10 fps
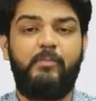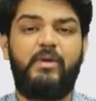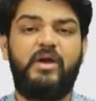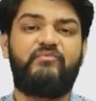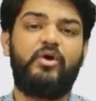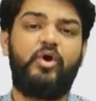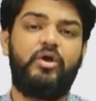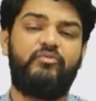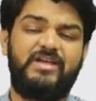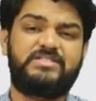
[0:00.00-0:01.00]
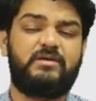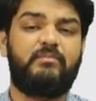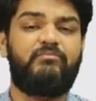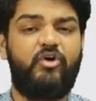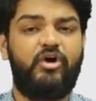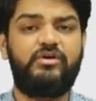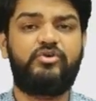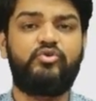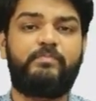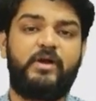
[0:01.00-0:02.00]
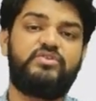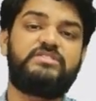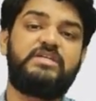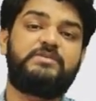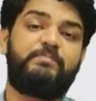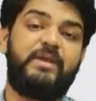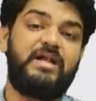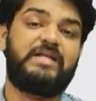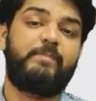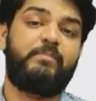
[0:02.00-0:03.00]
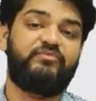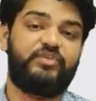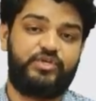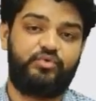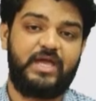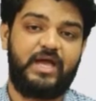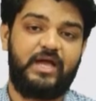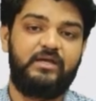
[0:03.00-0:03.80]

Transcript: But we always want to produce this prilled type of the urea